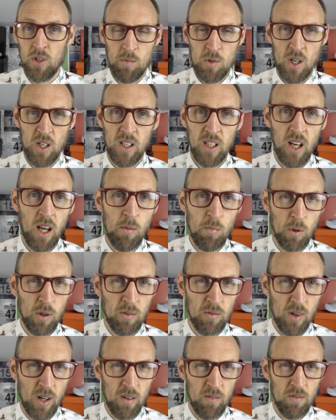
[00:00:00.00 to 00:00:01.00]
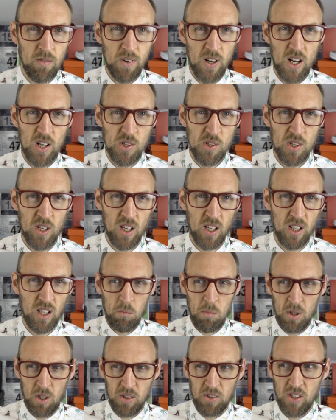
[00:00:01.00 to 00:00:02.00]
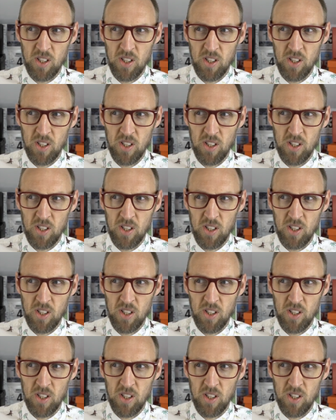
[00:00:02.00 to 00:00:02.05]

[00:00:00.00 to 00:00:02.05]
I'm certainly capable of running faster, but I